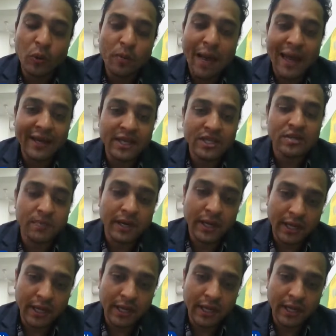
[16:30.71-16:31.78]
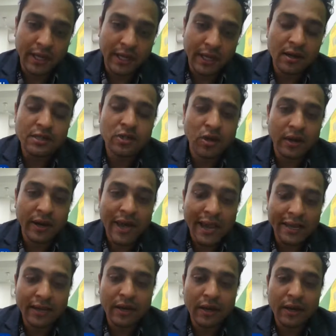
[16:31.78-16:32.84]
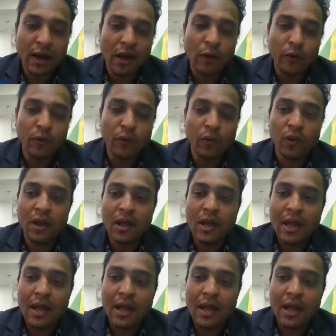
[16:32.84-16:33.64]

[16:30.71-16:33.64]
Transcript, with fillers: to manage money he learns organically how to